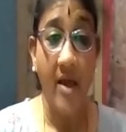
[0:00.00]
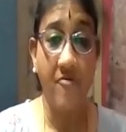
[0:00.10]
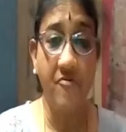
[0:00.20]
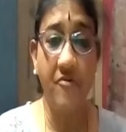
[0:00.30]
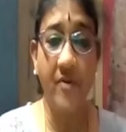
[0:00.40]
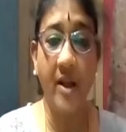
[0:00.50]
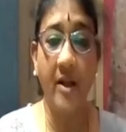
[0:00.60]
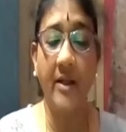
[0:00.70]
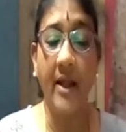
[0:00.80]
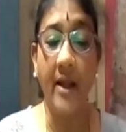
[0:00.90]

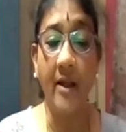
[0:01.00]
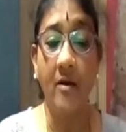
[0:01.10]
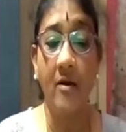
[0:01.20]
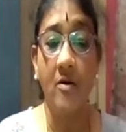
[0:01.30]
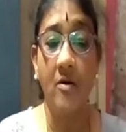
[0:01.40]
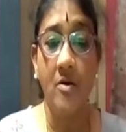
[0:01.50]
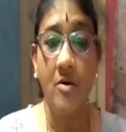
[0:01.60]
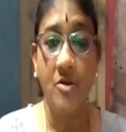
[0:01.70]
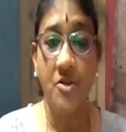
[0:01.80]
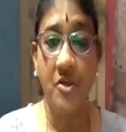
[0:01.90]
Every day
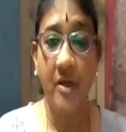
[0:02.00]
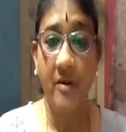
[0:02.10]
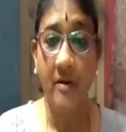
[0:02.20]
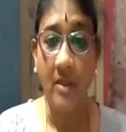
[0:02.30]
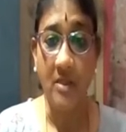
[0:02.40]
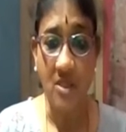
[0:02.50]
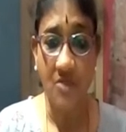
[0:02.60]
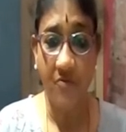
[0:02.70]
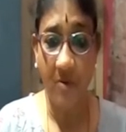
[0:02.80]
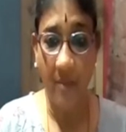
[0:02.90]
she
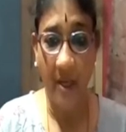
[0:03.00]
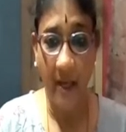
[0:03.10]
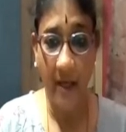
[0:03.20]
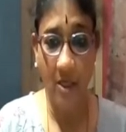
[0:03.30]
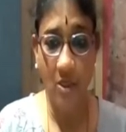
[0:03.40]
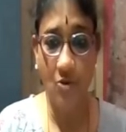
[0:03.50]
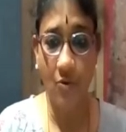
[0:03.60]
runs from hill